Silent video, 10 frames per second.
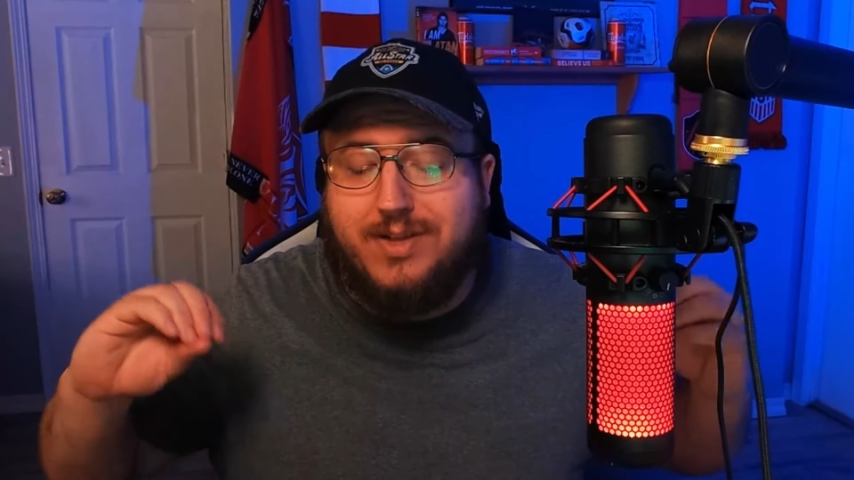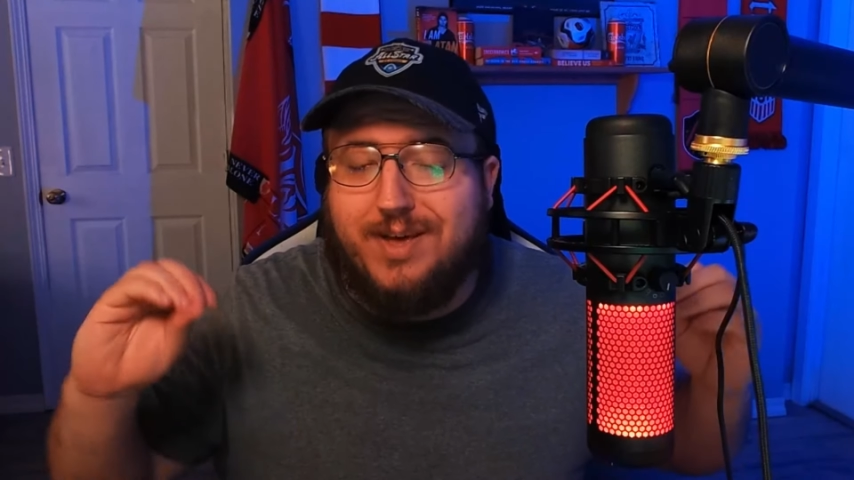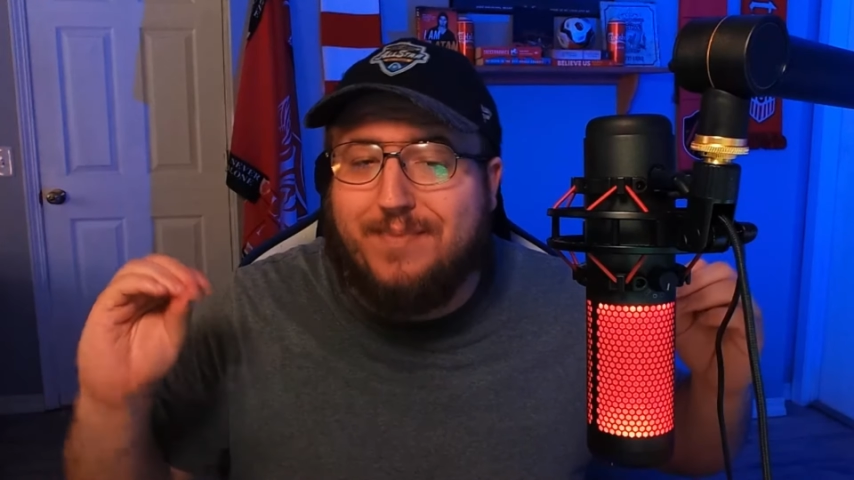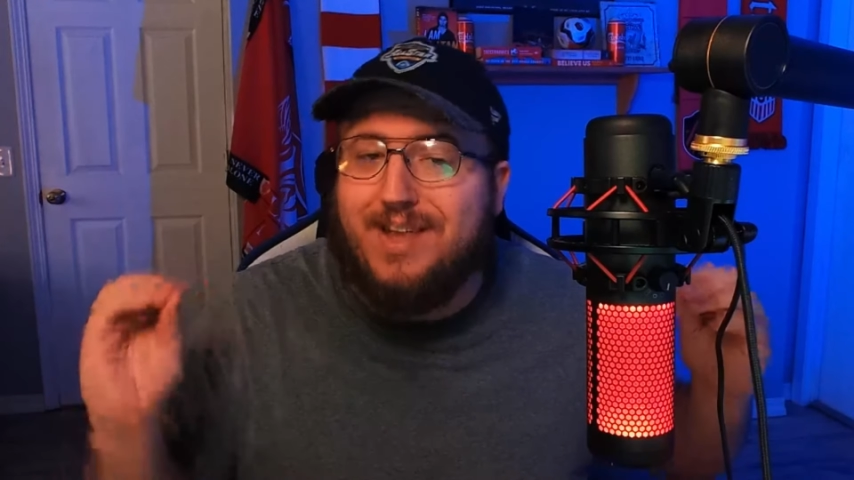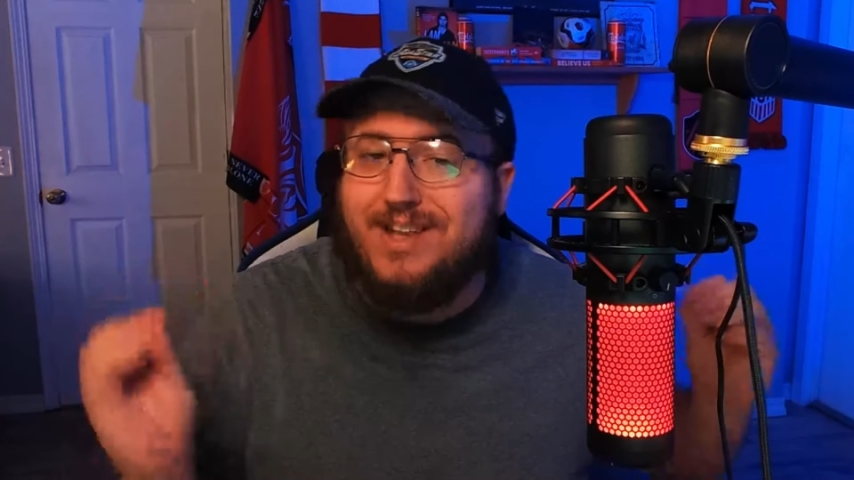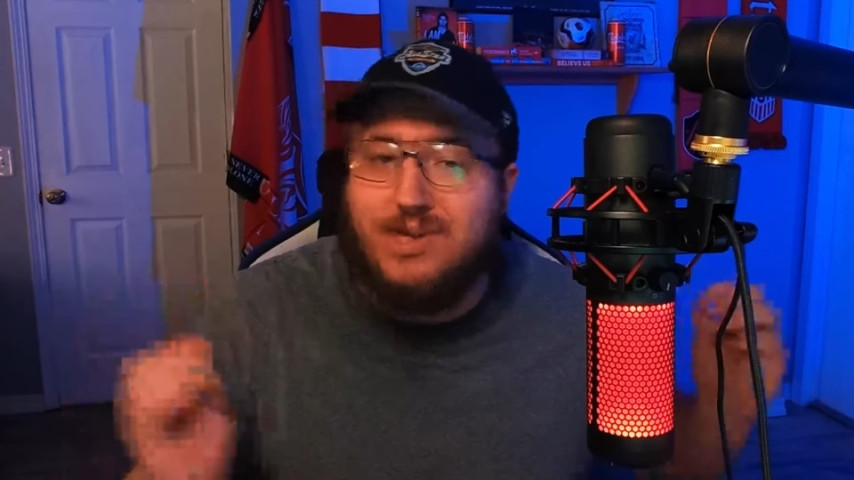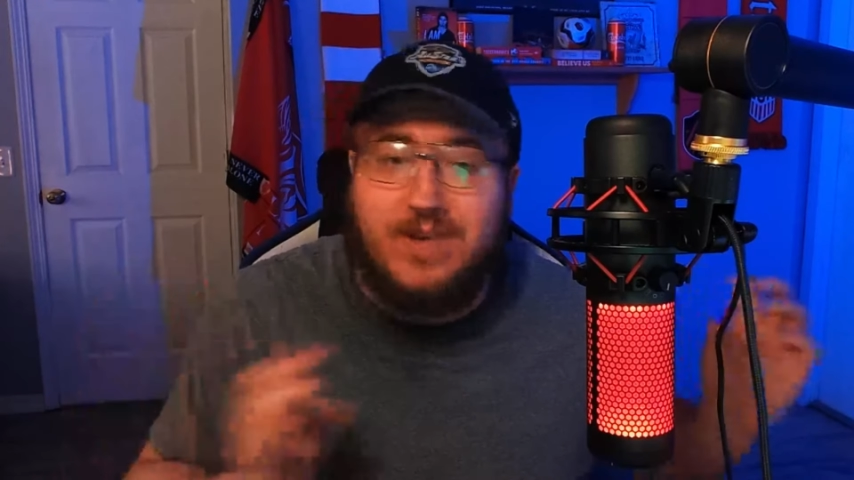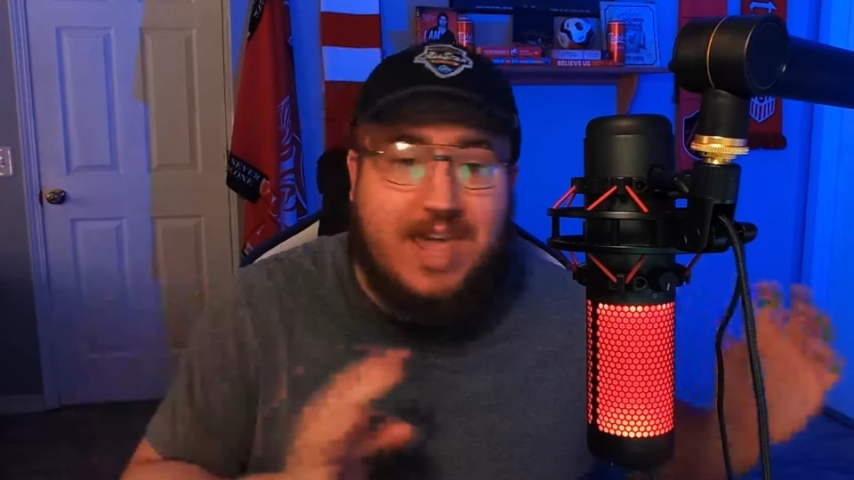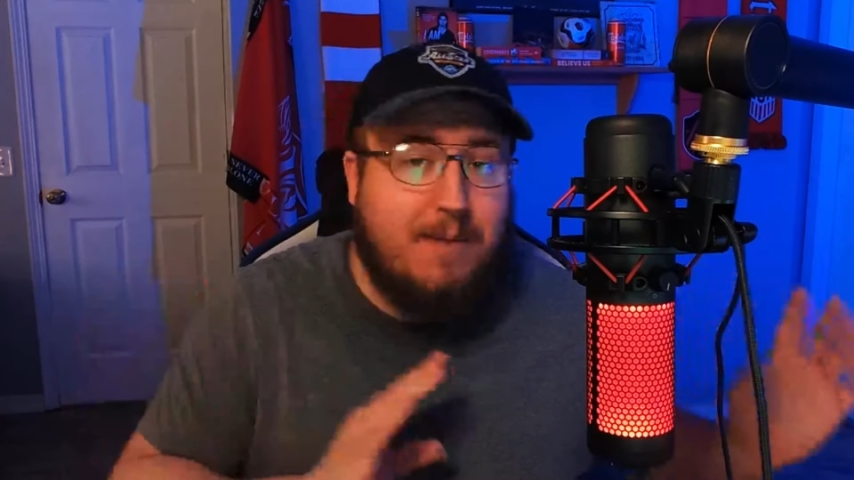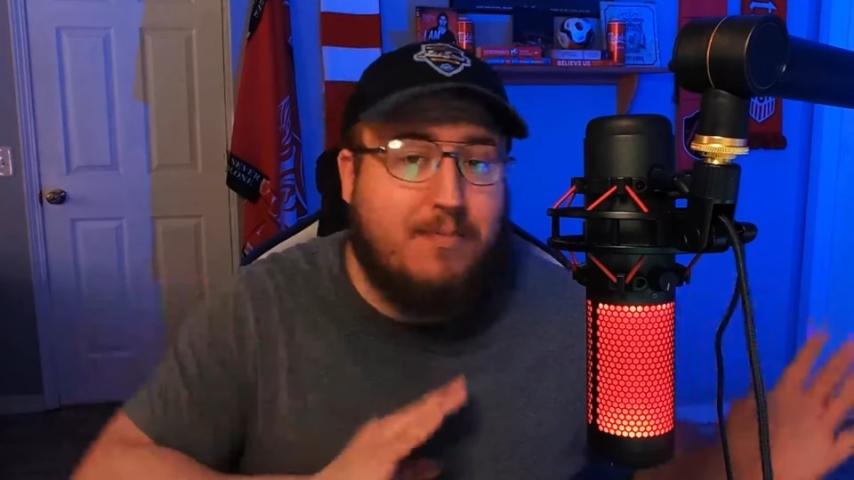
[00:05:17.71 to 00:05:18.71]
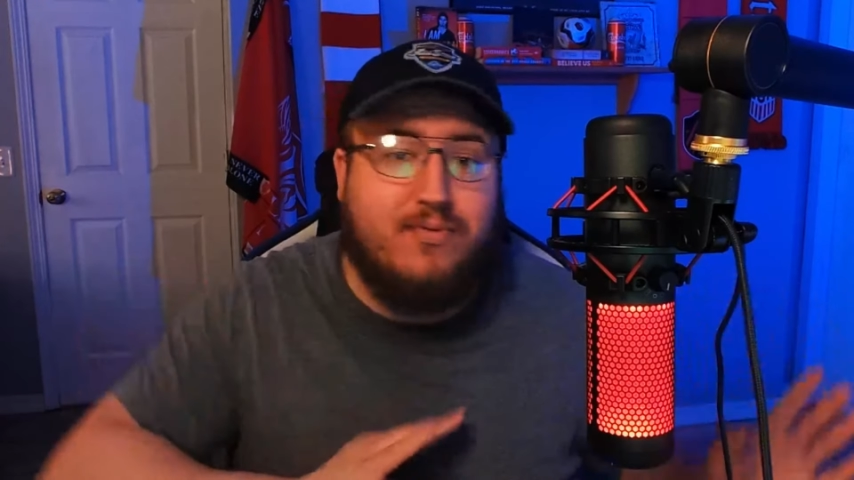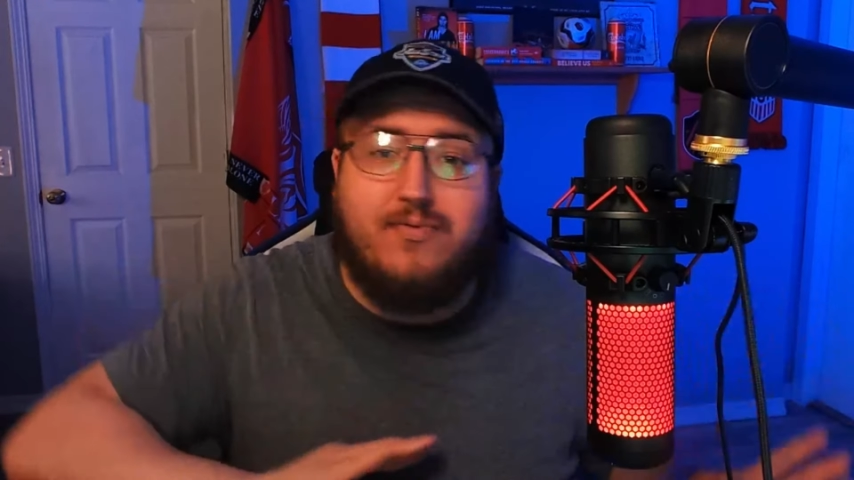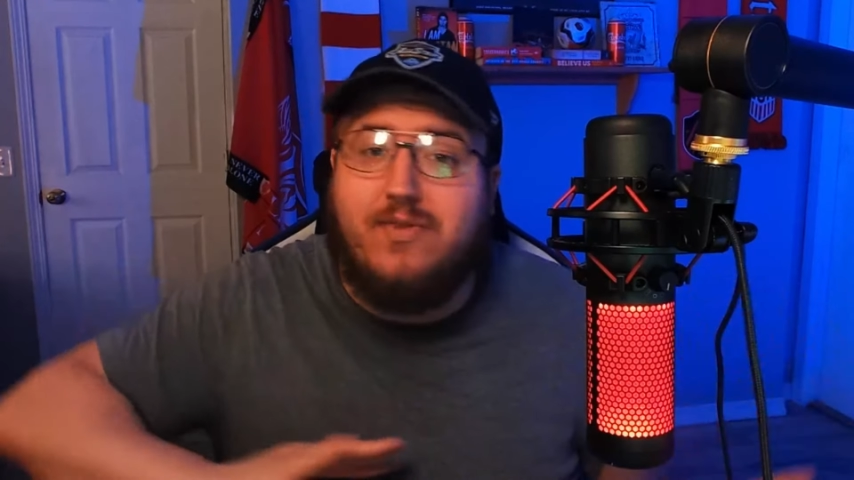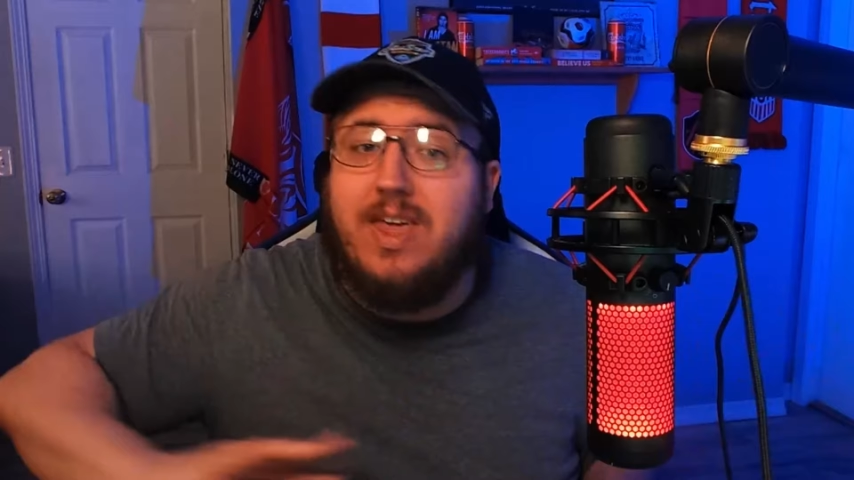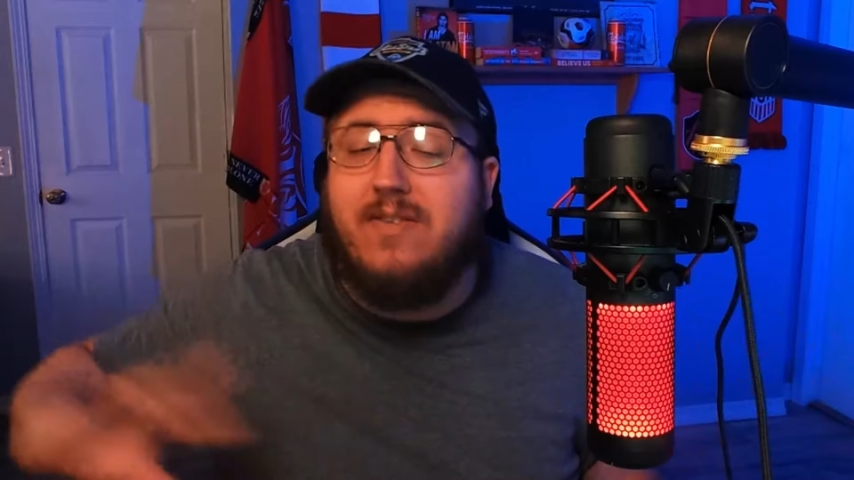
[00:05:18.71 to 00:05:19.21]
up into a
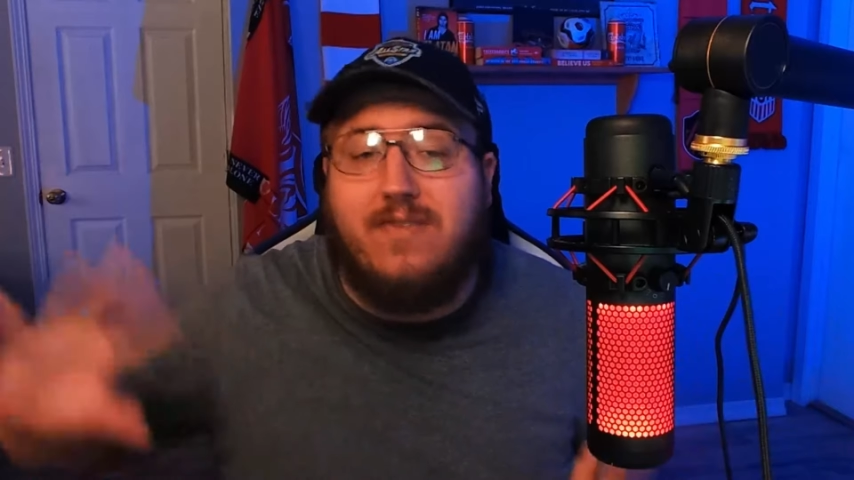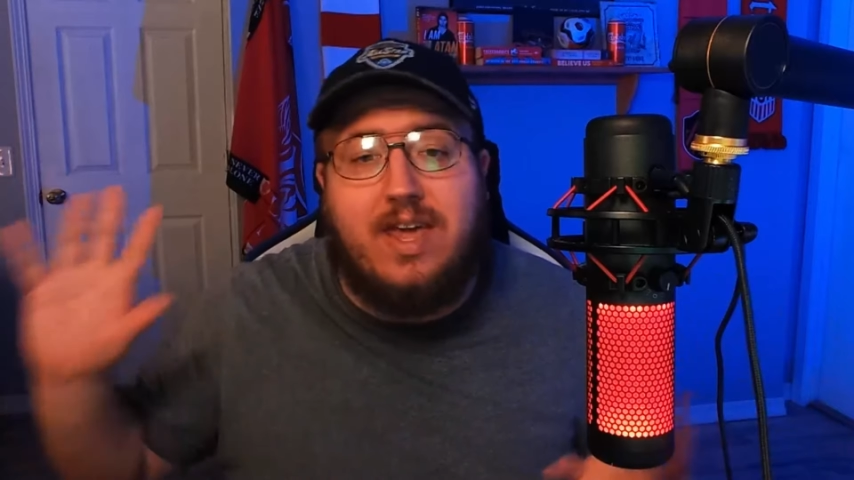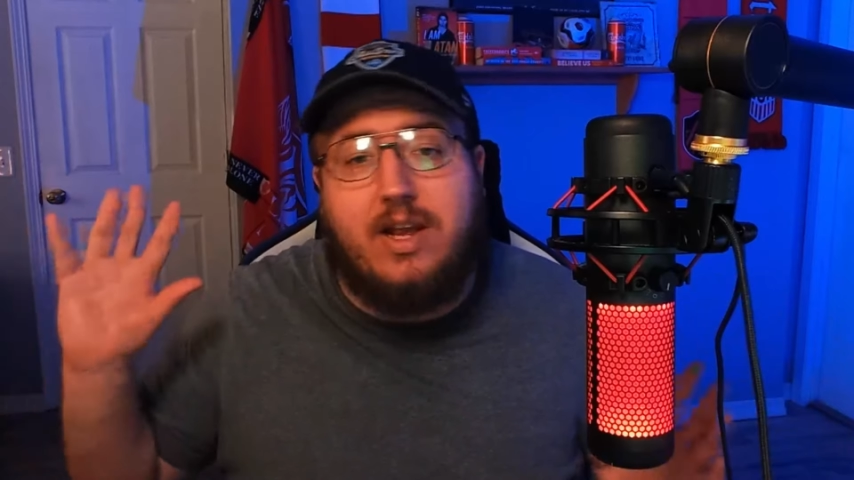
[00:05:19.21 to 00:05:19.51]
completely